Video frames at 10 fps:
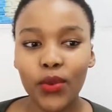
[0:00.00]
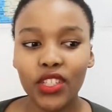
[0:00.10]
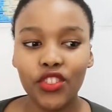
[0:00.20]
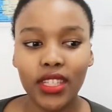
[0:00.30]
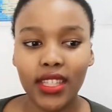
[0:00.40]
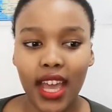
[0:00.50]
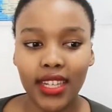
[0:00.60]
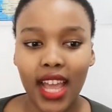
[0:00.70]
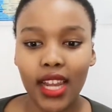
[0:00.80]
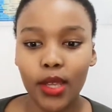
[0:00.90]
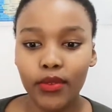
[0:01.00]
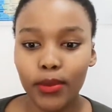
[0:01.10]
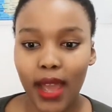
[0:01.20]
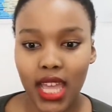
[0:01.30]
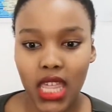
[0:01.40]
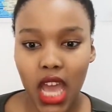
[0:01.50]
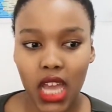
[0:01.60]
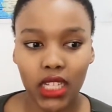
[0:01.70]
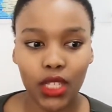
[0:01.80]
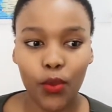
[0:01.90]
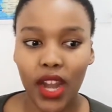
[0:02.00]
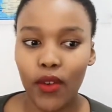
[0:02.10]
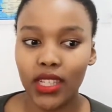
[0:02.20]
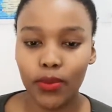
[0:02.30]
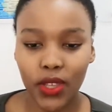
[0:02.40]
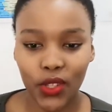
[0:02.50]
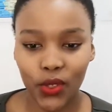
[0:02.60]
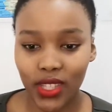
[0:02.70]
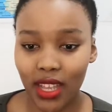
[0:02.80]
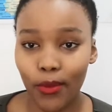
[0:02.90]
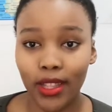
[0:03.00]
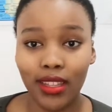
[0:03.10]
was just that I lived by that when I was speaking to someone.